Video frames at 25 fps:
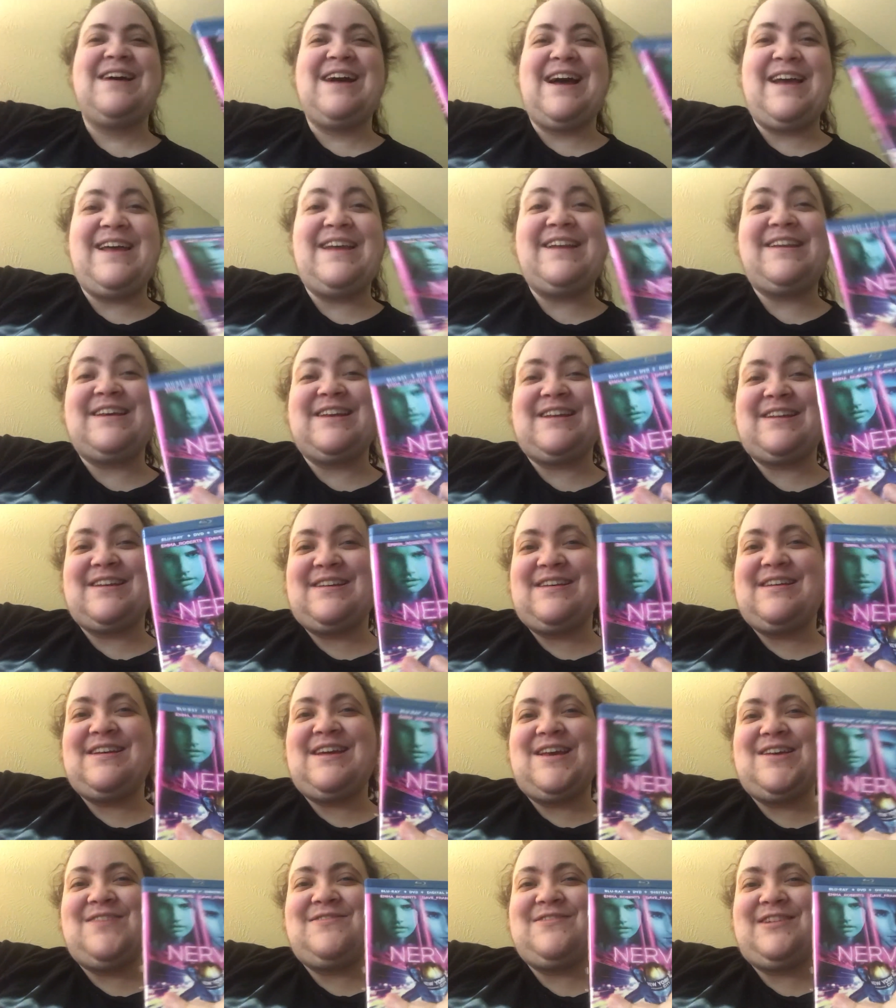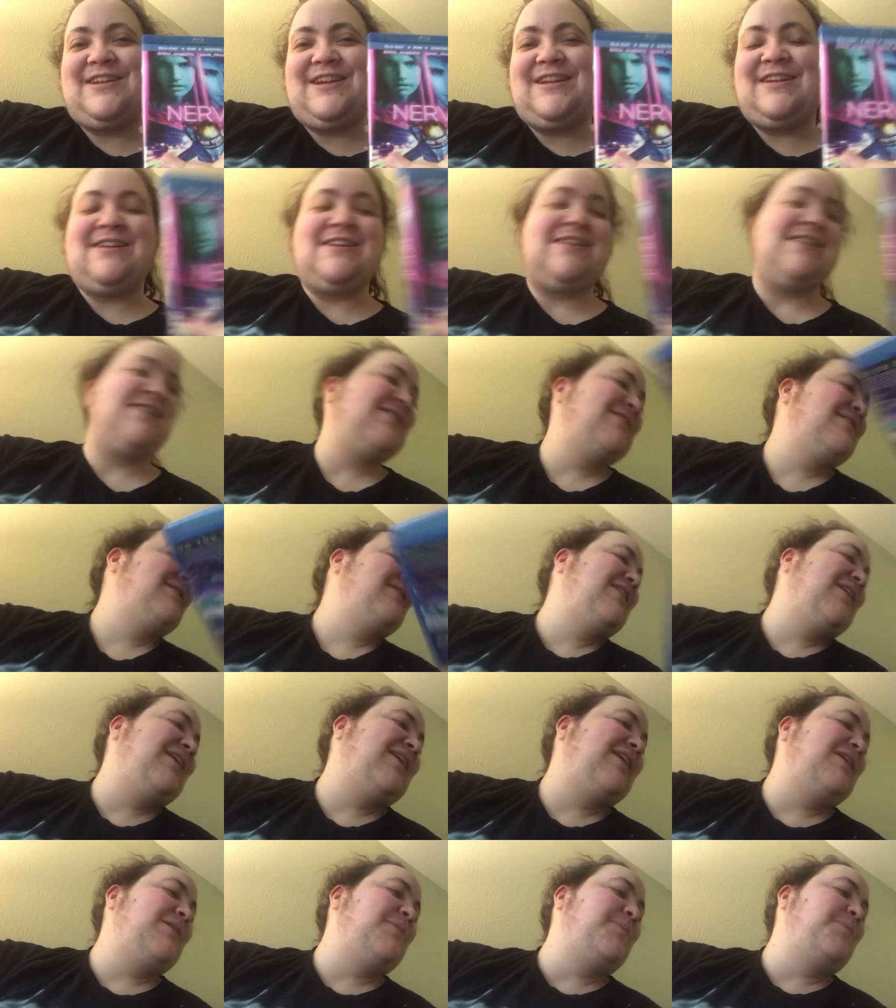I did it. I really did it.
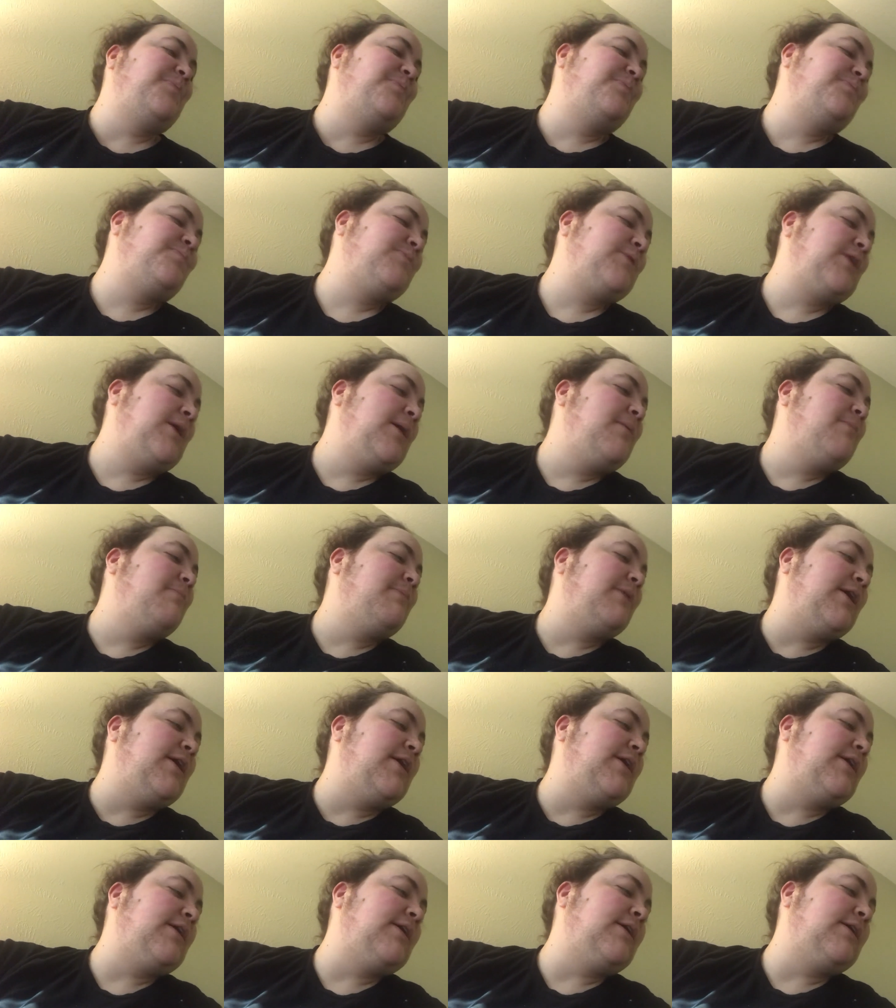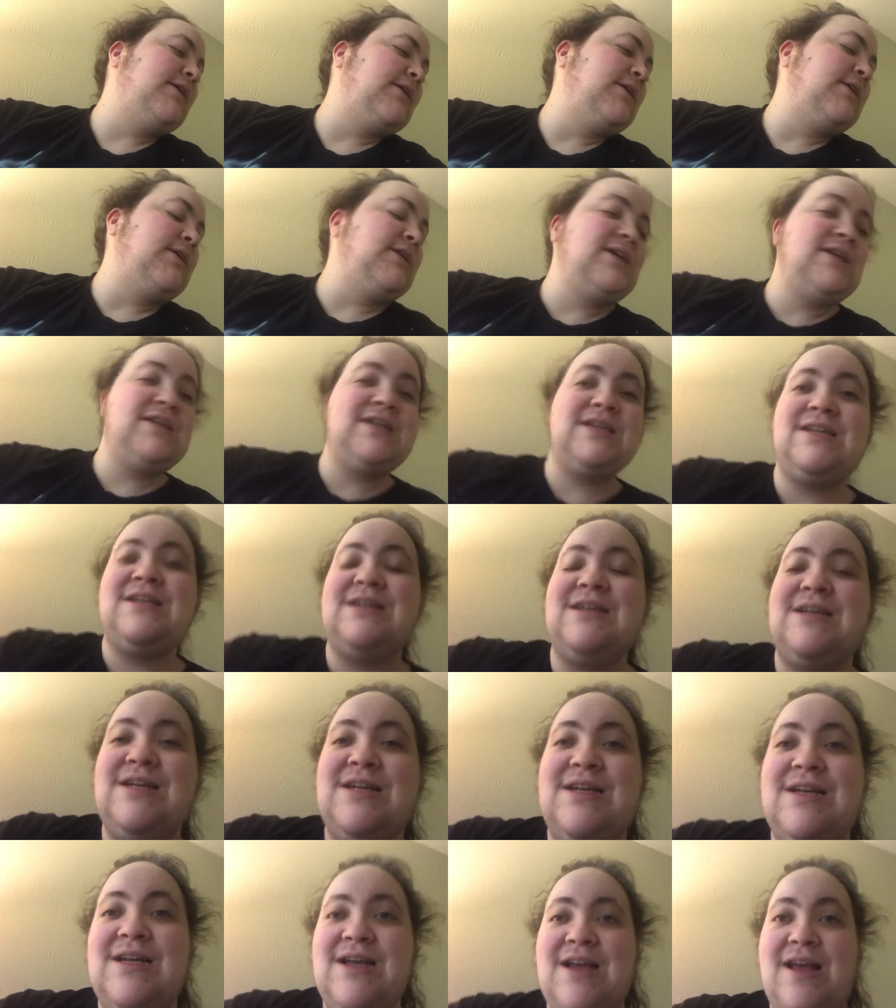Um, but uh,
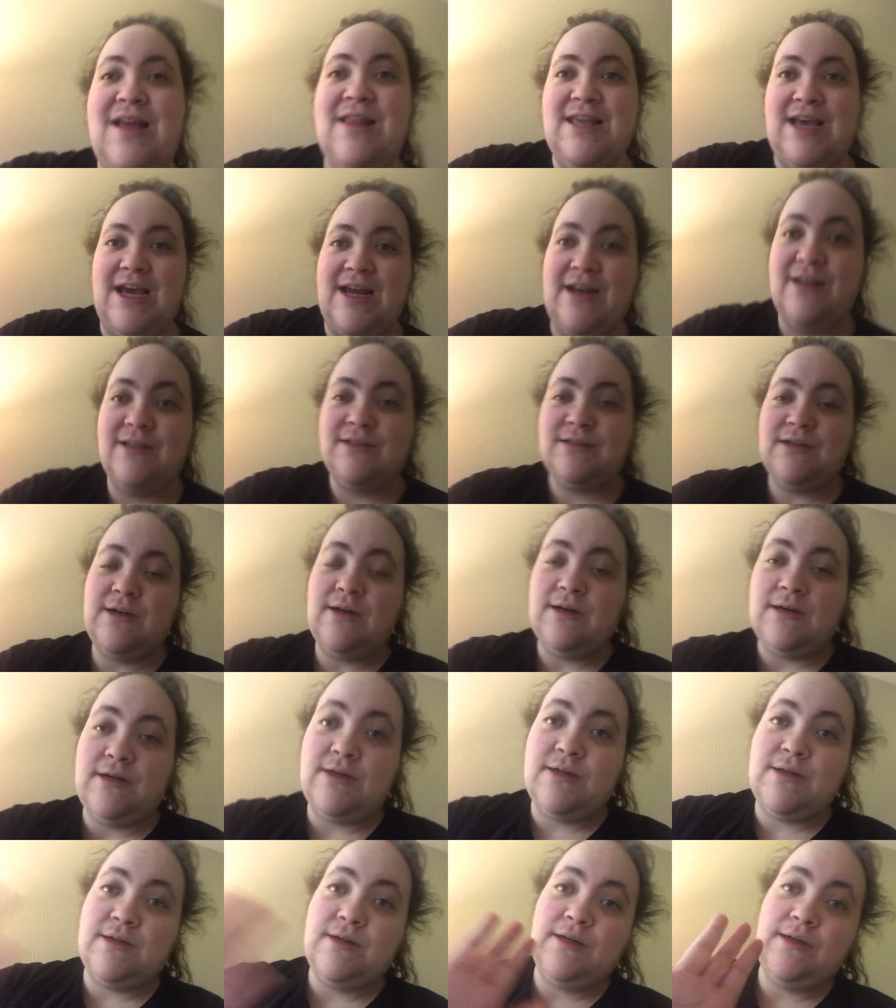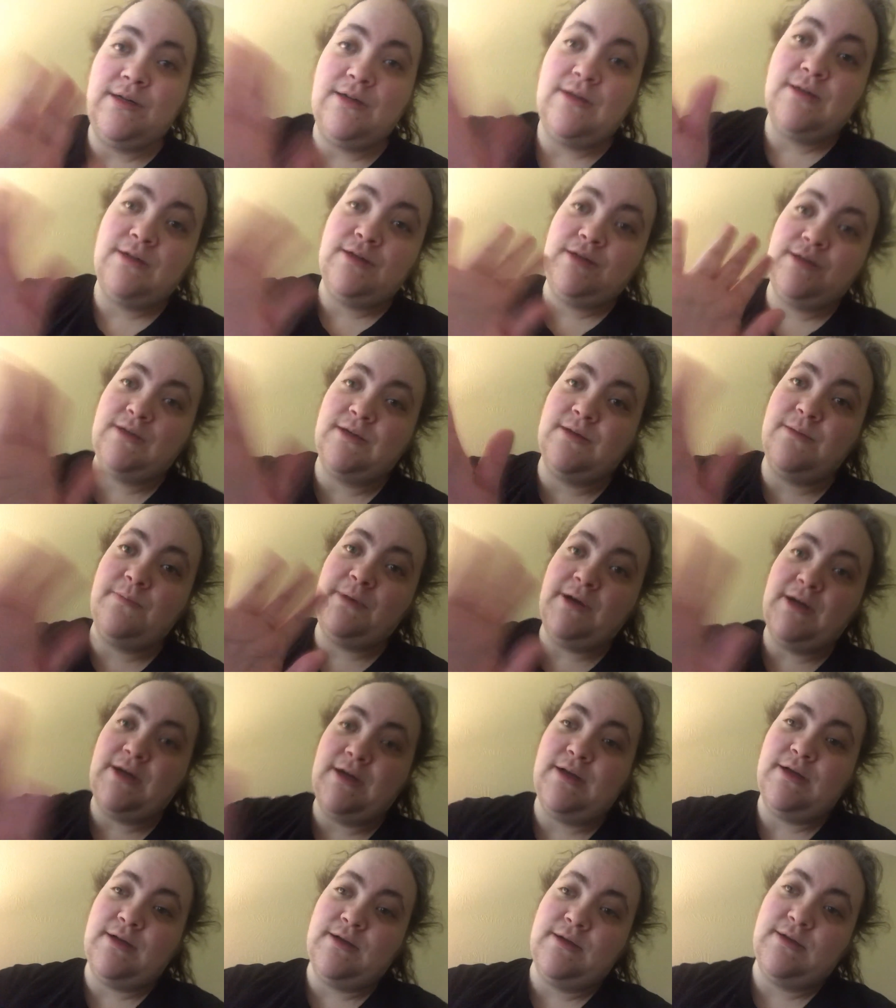that is all.
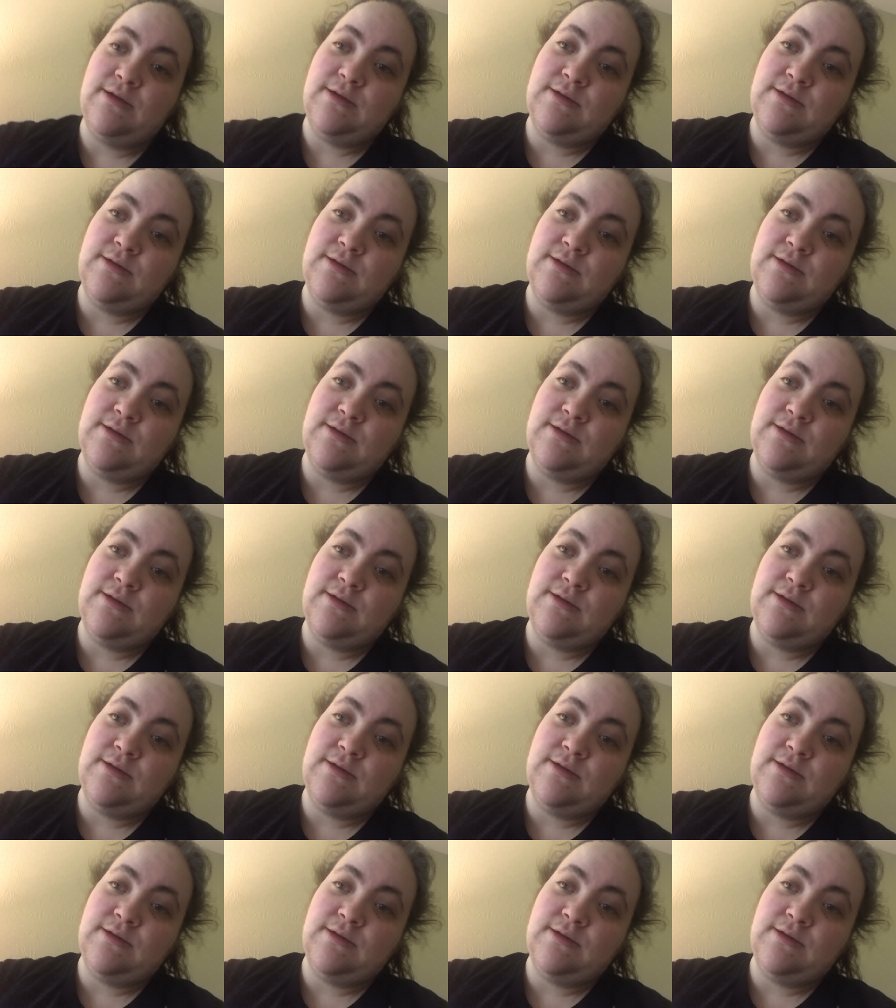Goodbye.